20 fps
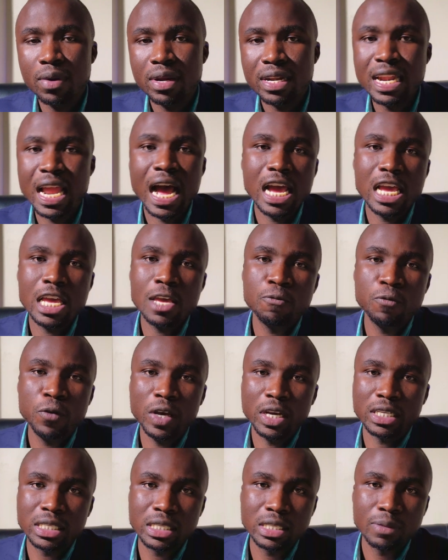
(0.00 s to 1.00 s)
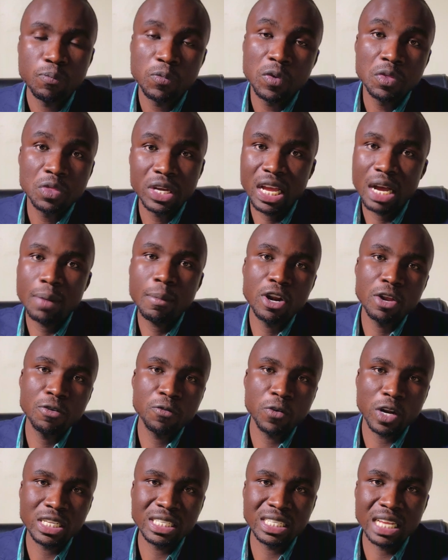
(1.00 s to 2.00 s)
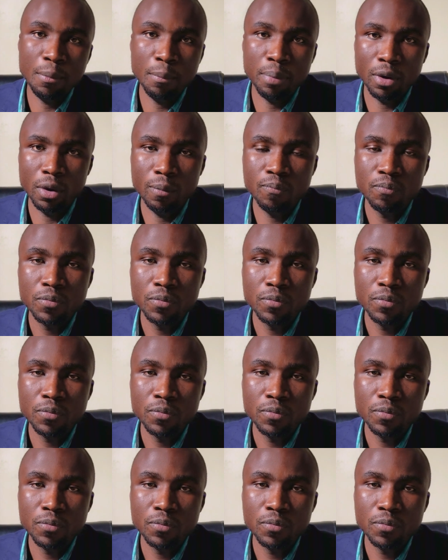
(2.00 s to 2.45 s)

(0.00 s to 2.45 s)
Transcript: their effects. Think about it, for example.